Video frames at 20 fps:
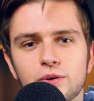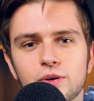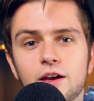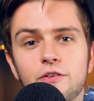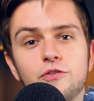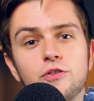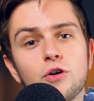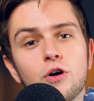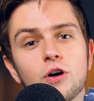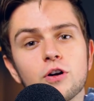
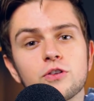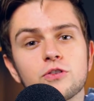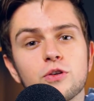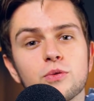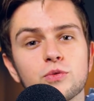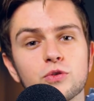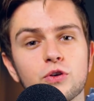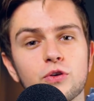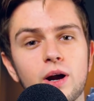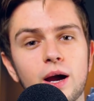If you aren't
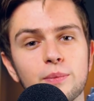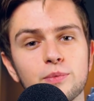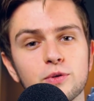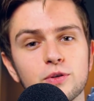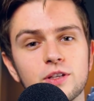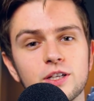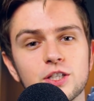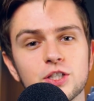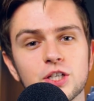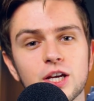subscribed to
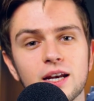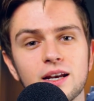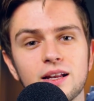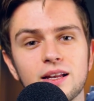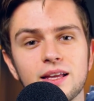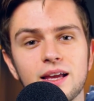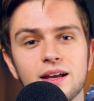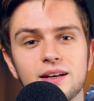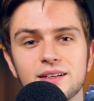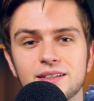the channel
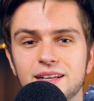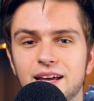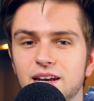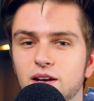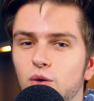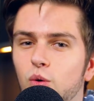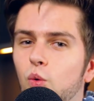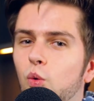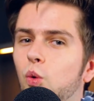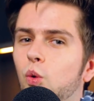yet, then
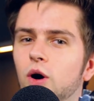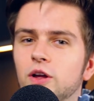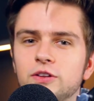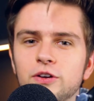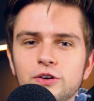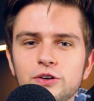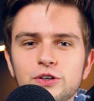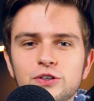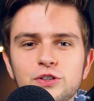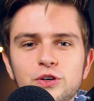what
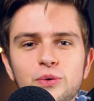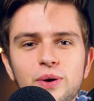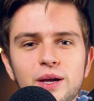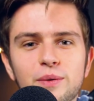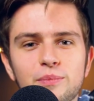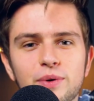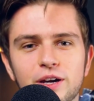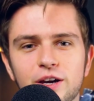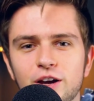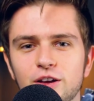are you
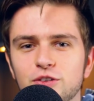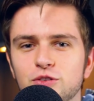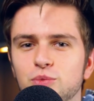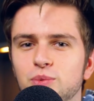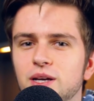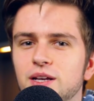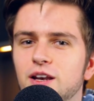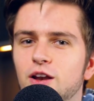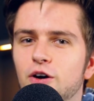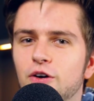doing? Because
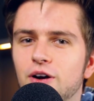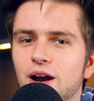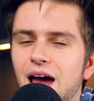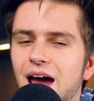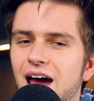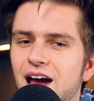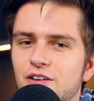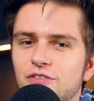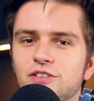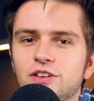we learn
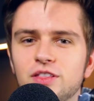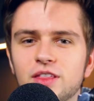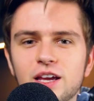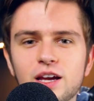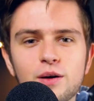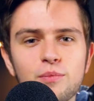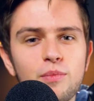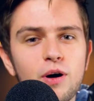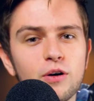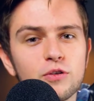everything
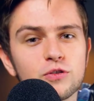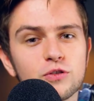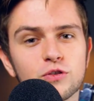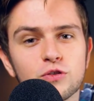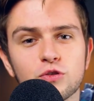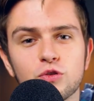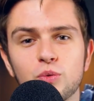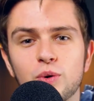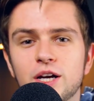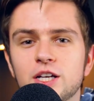about
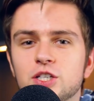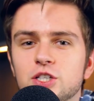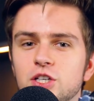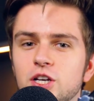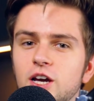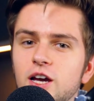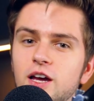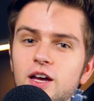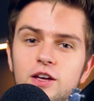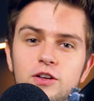Twitch,
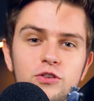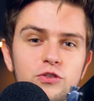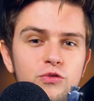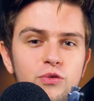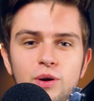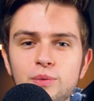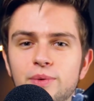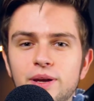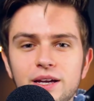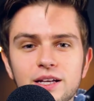
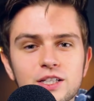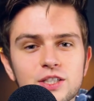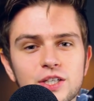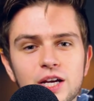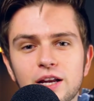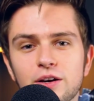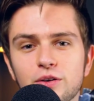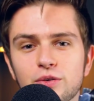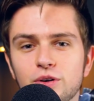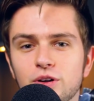streaming in
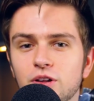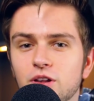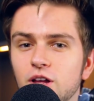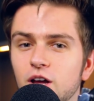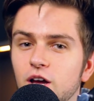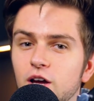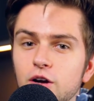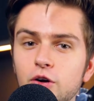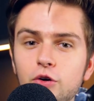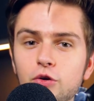general,
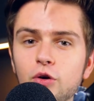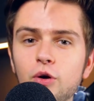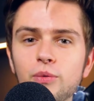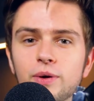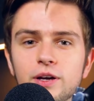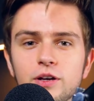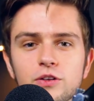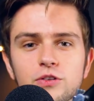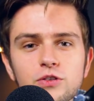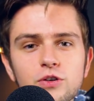
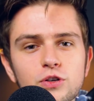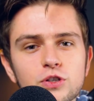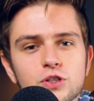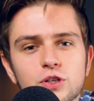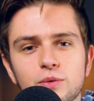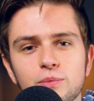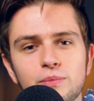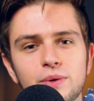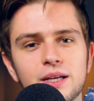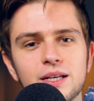growing on
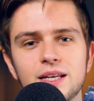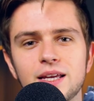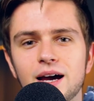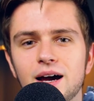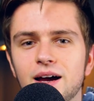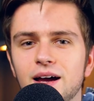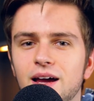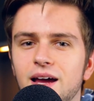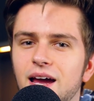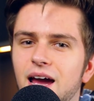social
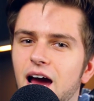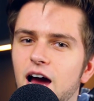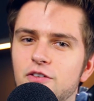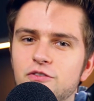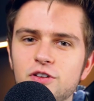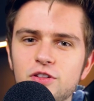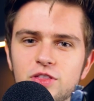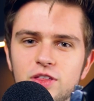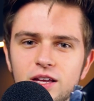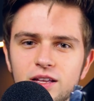media,
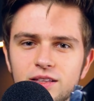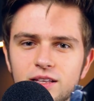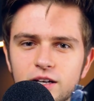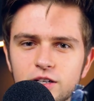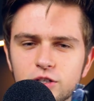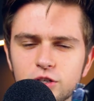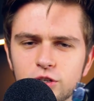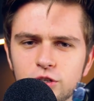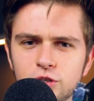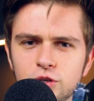everything
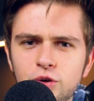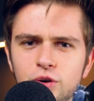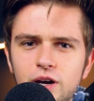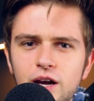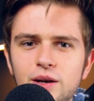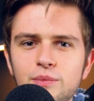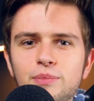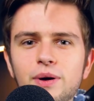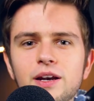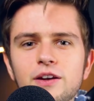that you
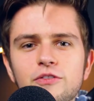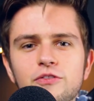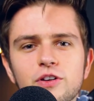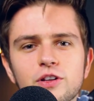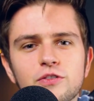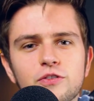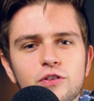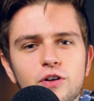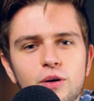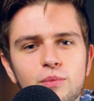can
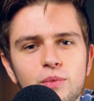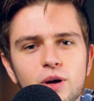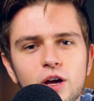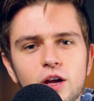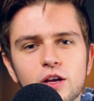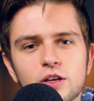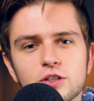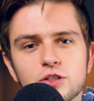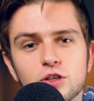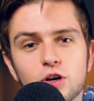benefit from.
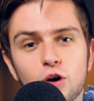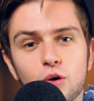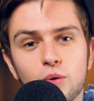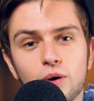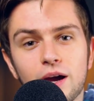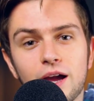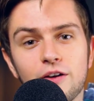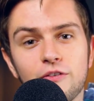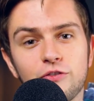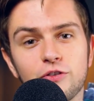
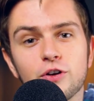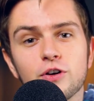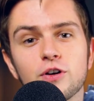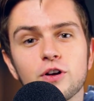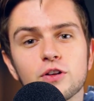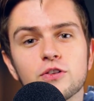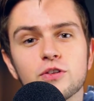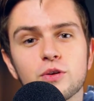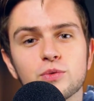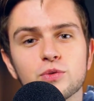So if you're
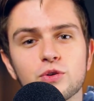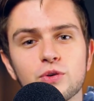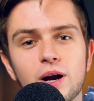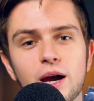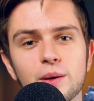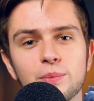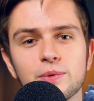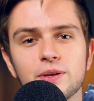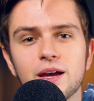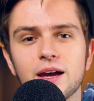not
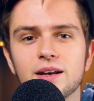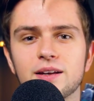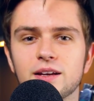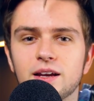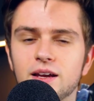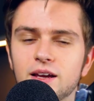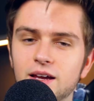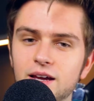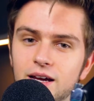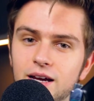subscribed yet,
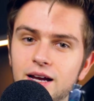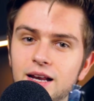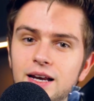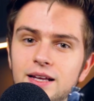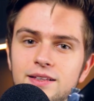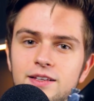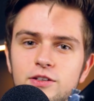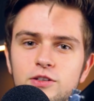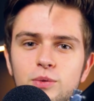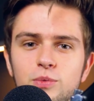
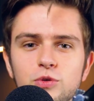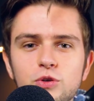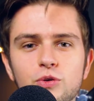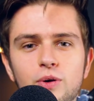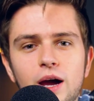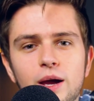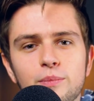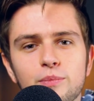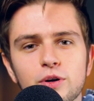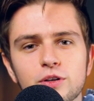click the
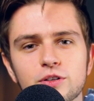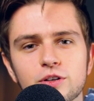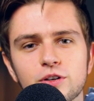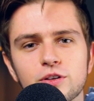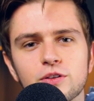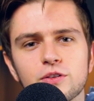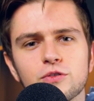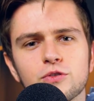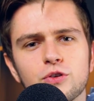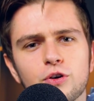subscribe
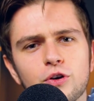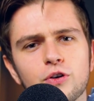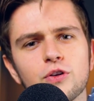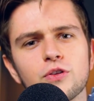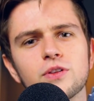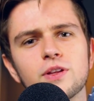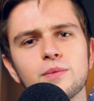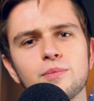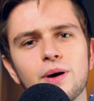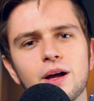button, turn
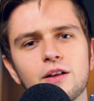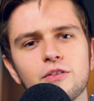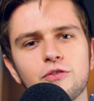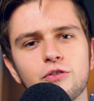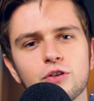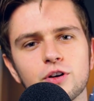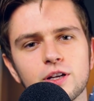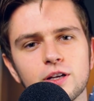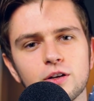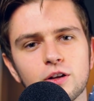on the bell
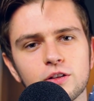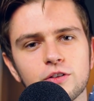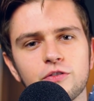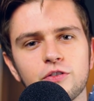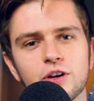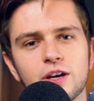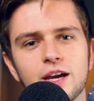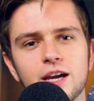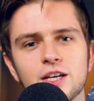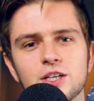for the
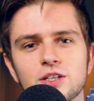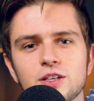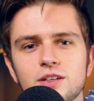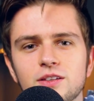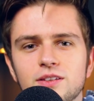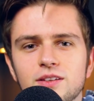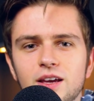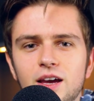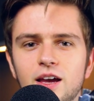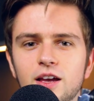
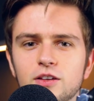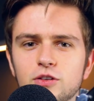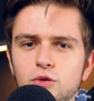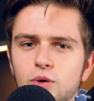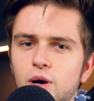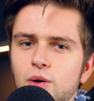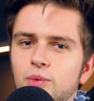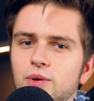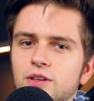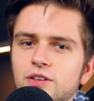notifications so
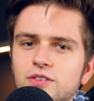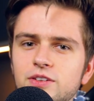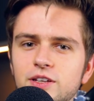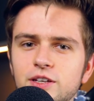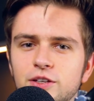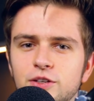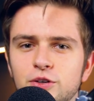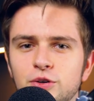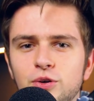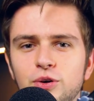I will see
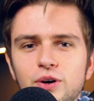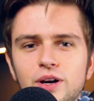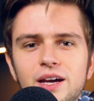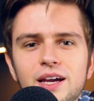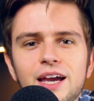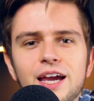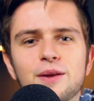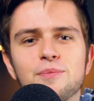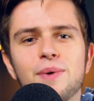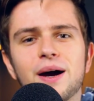you
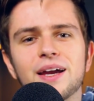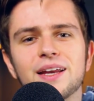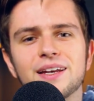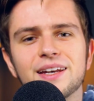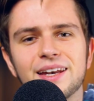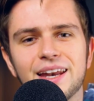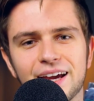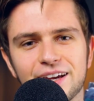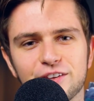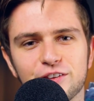in my
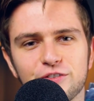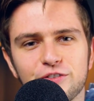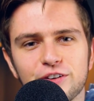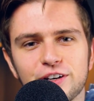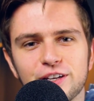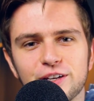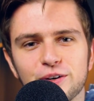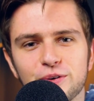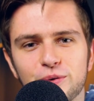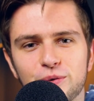next
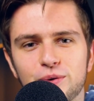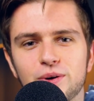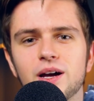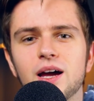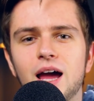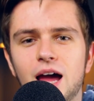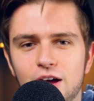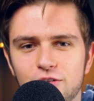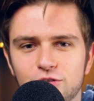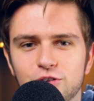video.
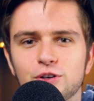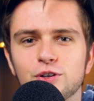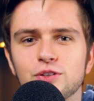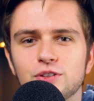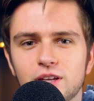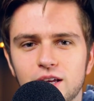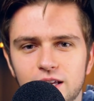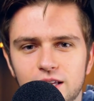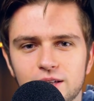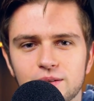Have a good
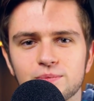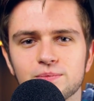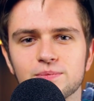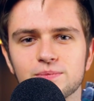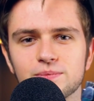day.